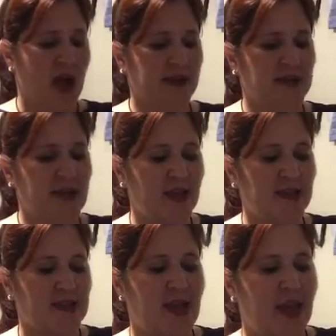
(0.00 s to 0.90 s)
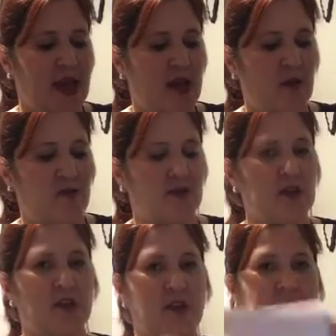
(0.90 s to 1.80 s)
I tend to have
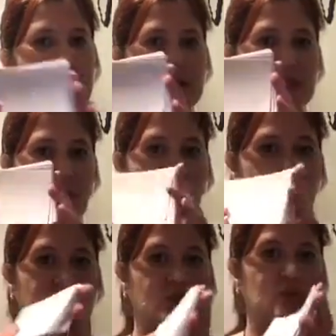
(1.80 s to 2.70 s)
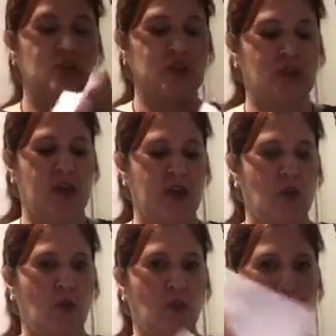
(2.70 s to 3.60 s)
either index cards, which
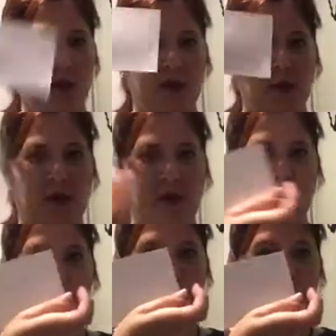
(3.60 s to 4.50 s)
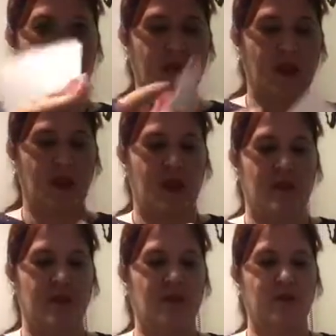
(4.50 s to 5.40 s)
they will write on it.
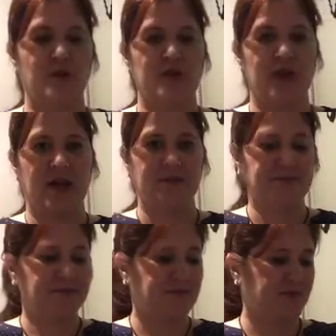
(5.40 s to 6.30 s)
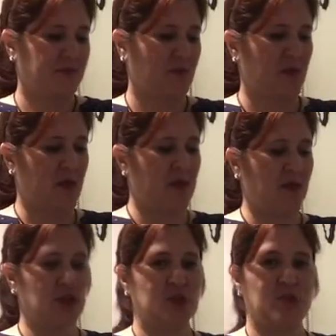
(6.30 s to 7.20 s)
They'll fold it up, and
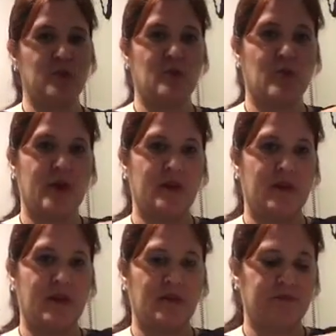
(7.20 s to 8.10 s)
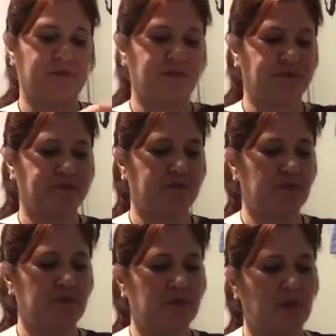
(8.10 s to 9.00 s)
they'll just put it right in there.
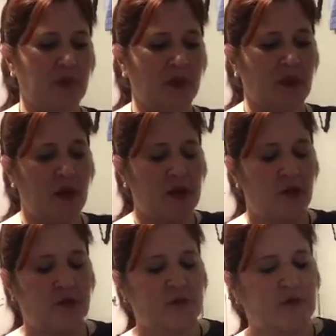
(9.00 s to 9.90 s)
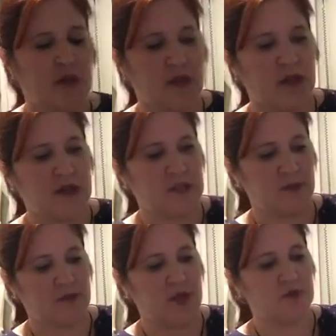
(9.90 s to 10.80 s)
Another thing that I
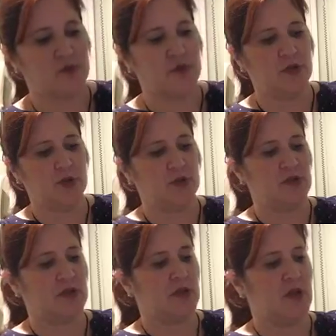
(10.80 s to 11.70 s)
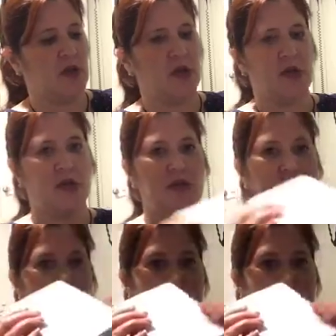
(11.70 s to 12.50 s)
sometimes will use is